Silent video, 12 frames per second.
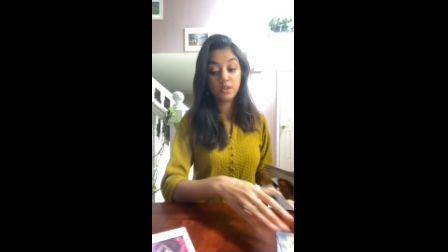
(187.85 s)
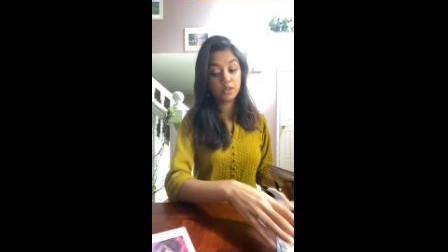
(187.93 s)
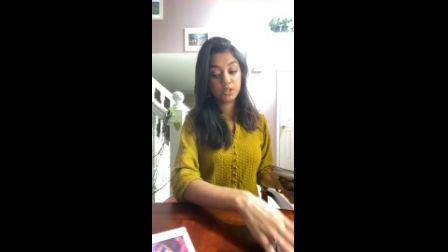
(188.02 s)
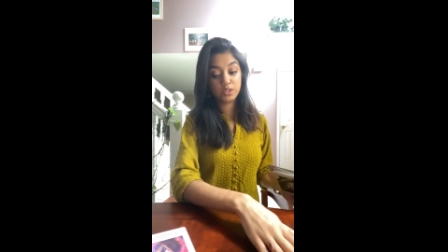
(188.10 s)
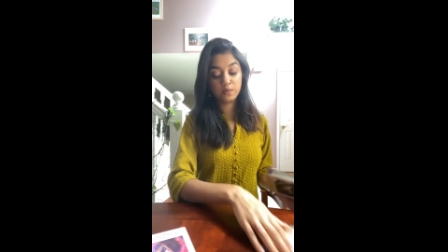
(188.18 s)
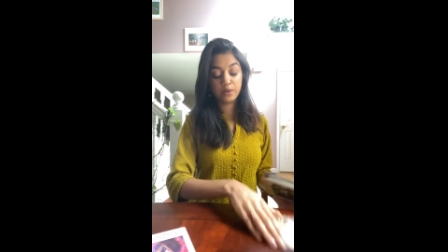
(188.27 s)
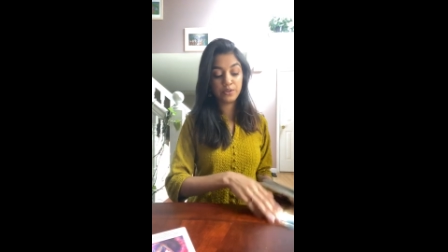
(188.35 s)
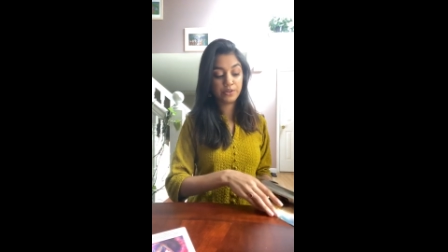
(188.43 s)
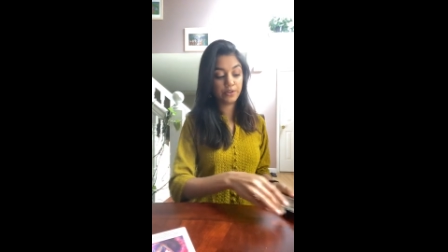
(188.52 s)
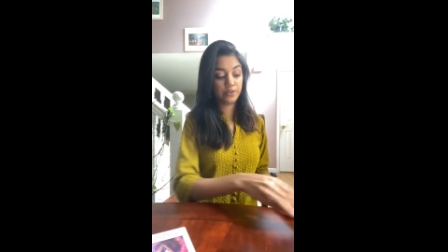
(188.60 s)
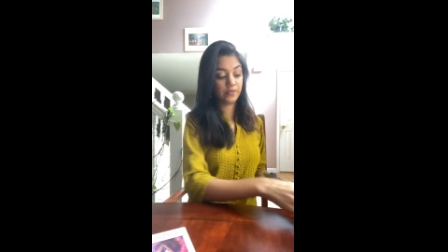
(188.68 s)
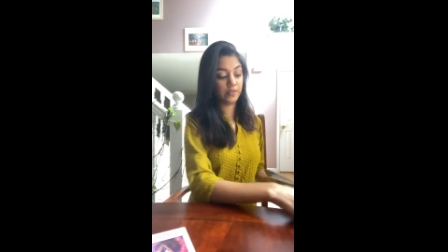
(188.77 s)
surrender
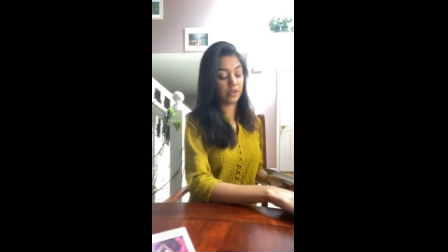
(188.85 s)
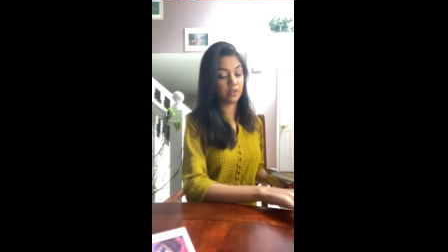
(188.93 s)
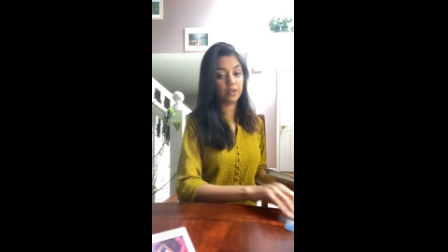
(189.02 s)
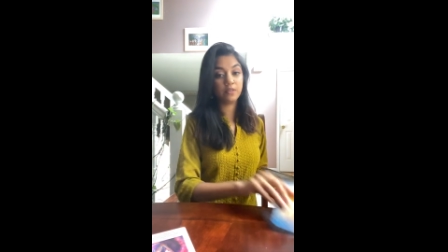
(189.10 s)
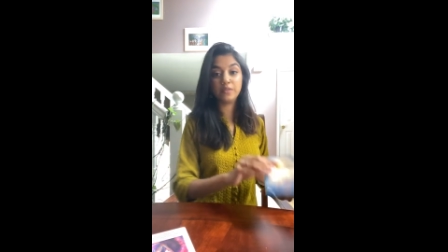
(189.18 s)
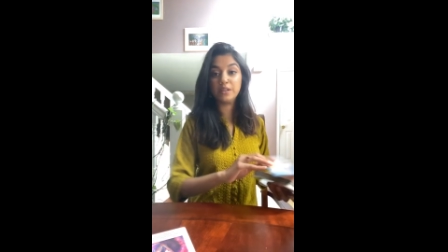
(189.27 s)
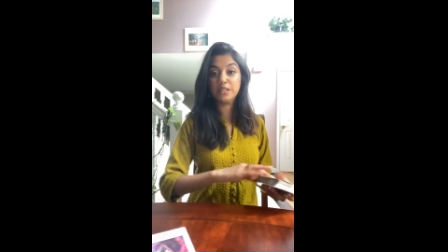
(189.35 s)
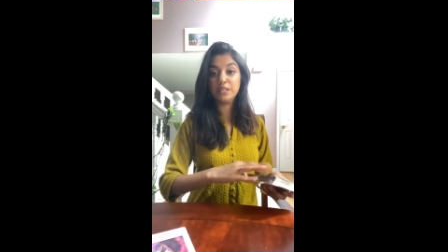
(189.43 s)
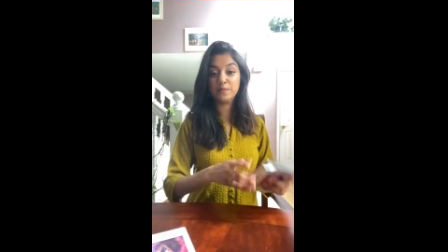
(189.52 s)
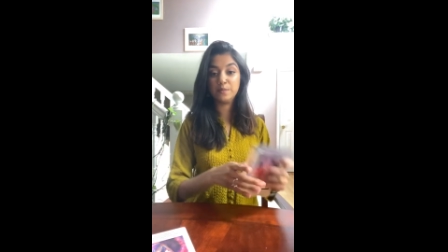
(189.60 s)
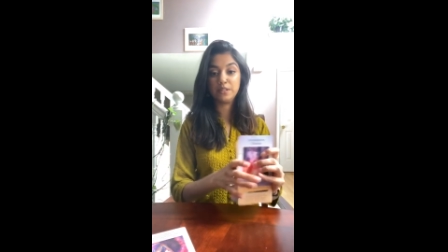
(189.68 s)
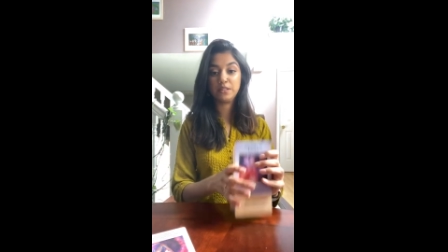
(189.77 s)
your fear of
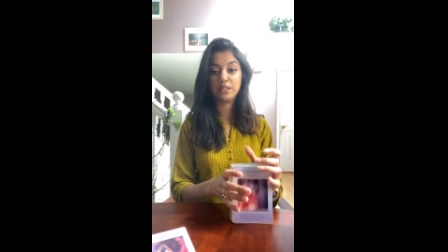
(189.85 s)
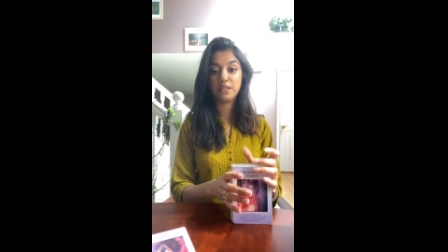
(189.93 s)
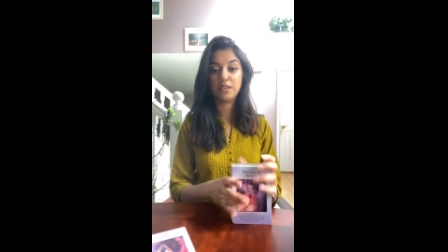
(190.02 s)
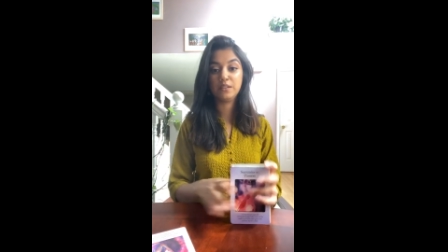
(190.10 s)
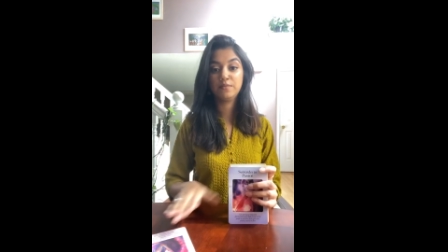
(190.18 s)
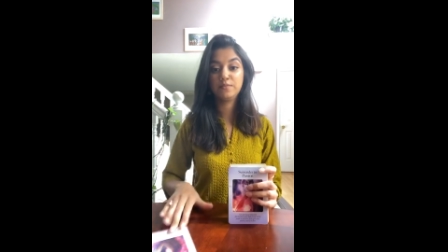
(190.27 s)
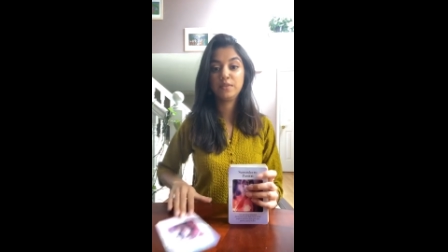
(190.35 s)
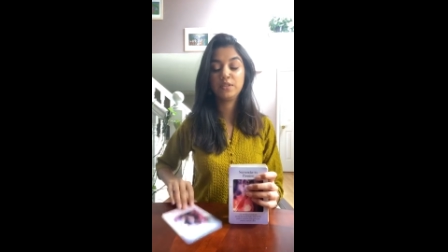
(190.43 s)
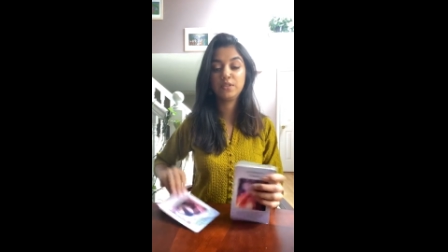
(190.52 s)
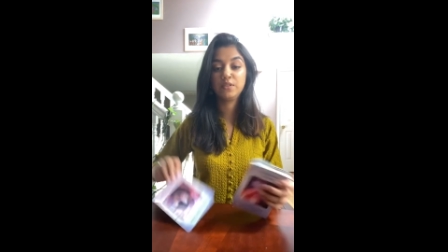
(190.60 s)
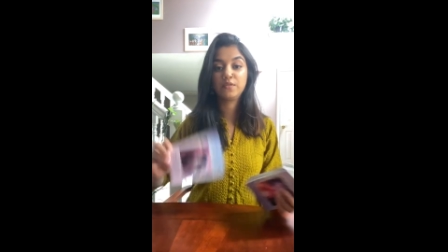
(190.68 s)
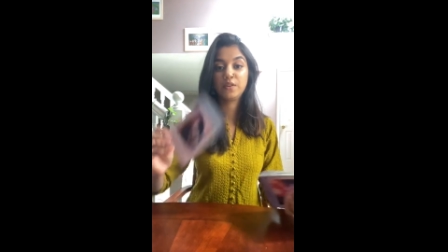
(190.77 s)
intimacy
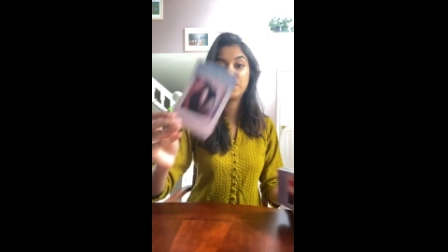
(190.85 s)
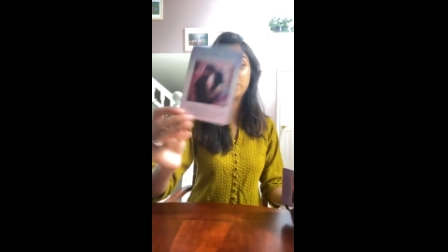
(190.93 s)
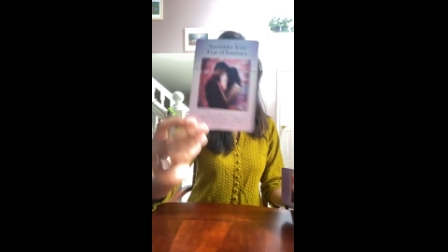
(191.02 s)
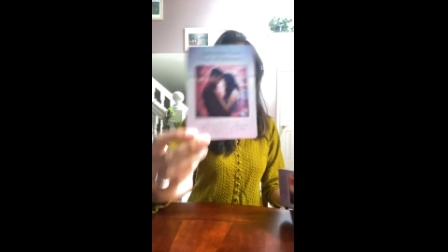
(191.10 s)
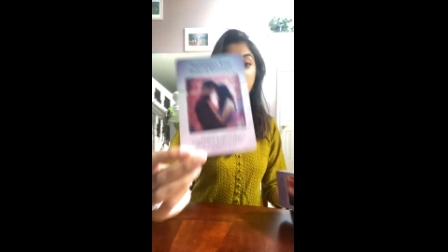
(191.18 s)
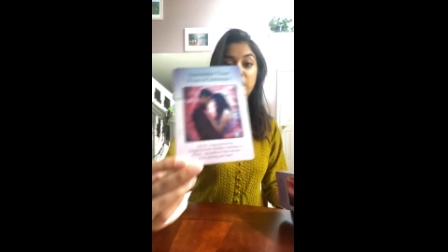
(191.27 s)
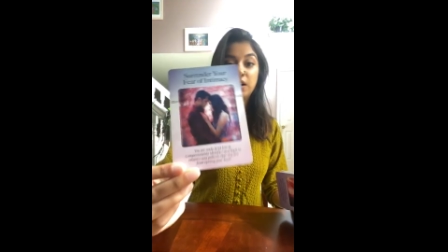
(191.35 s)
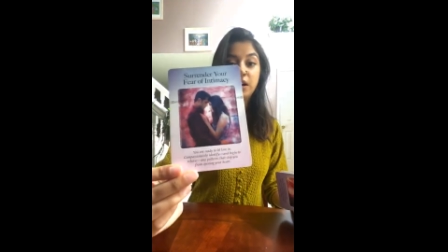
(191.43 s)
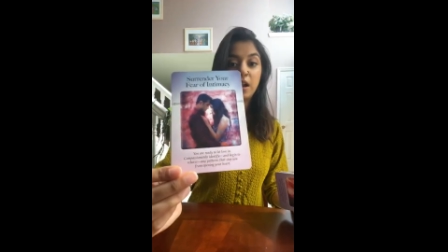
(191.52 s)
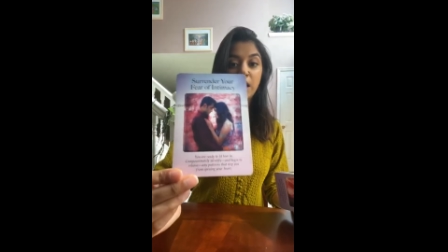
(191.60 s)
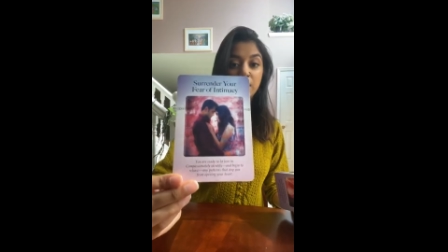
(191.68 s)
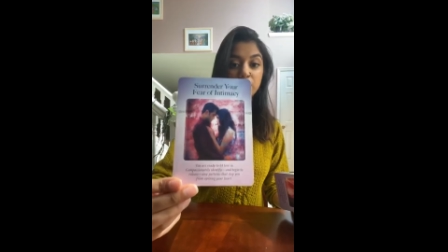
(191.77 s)
is the first card
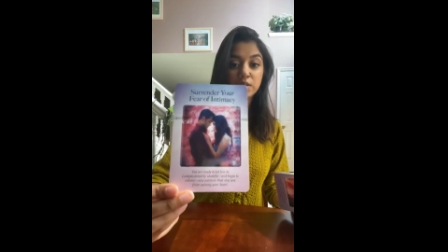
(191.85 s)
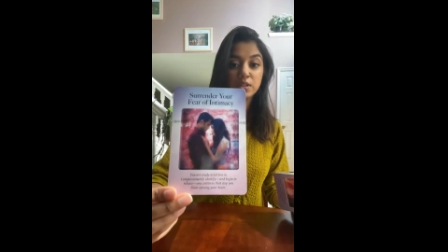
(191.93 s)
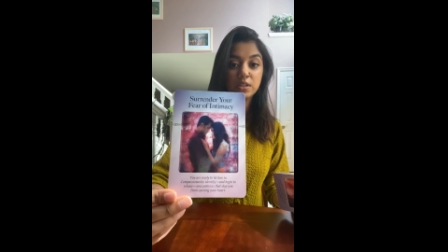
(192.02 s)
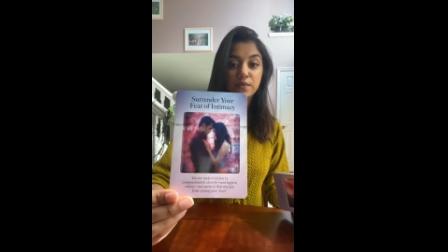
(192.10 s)
out.